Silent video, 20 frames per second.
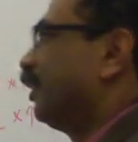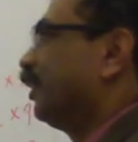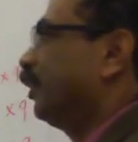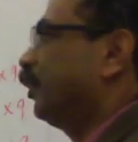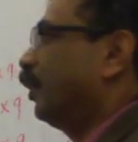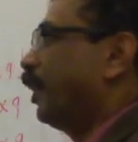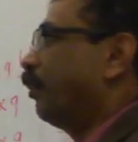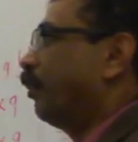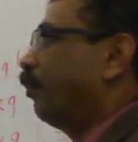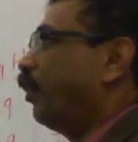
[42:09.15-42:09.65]

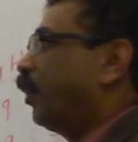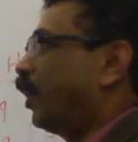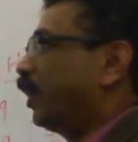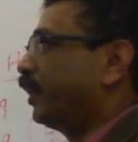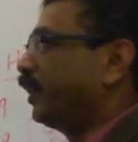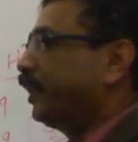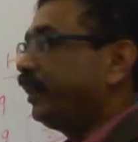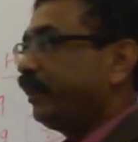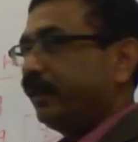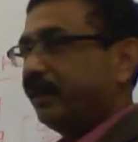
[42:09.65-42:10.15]
You have
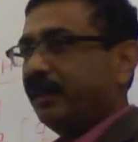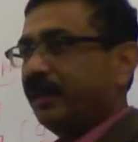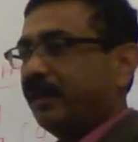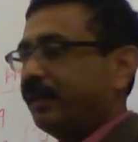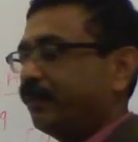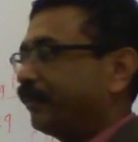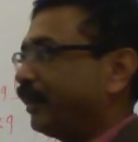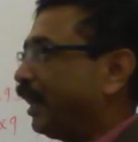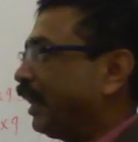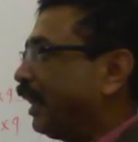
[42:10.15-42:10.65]
body
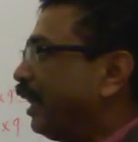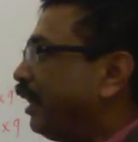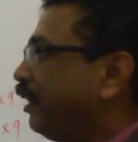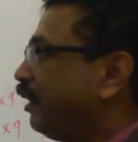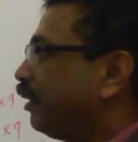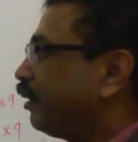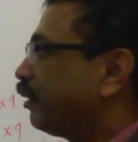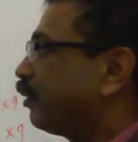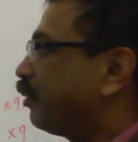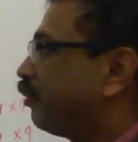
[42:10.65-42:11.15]
of the
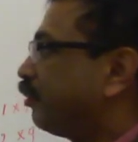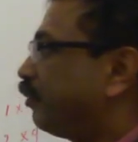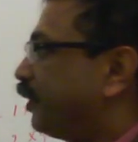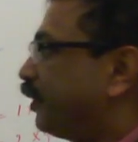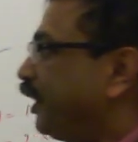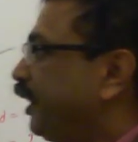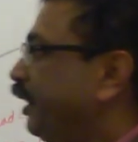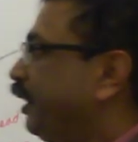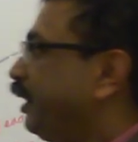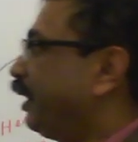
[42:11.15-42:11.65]
nail,
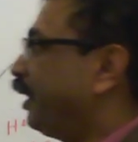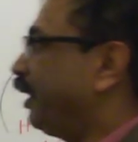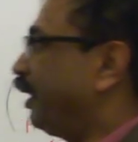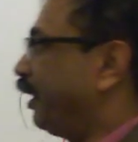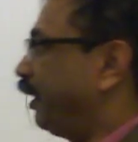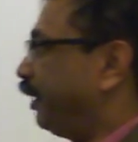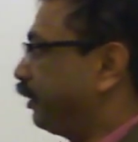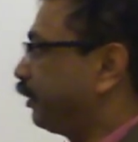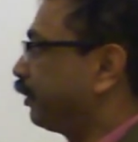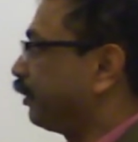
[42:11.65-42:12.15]
tree
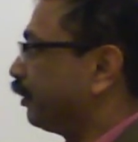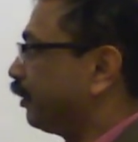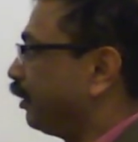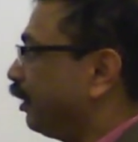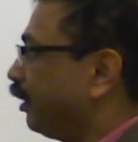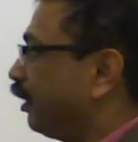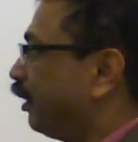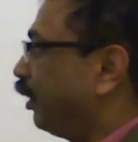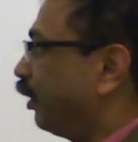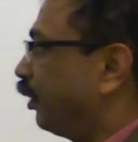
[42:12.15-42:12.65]
is
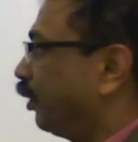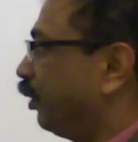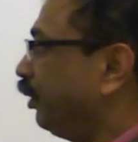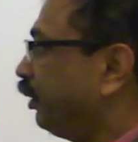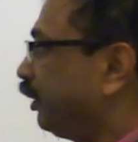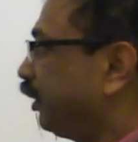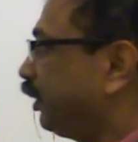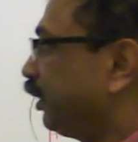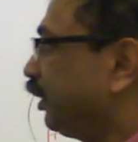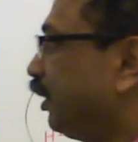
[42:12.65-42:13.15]

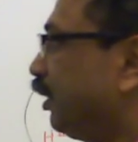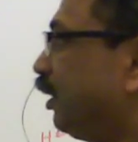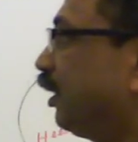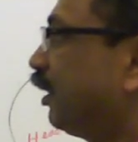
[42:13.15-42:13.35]
root,